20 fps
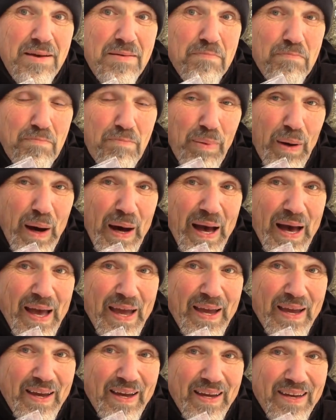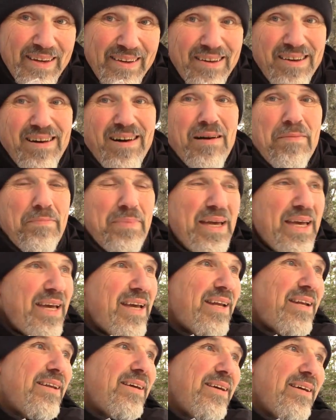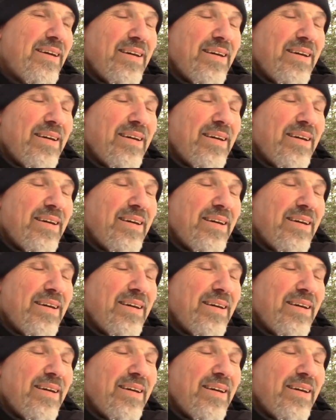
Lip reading: but, oh man,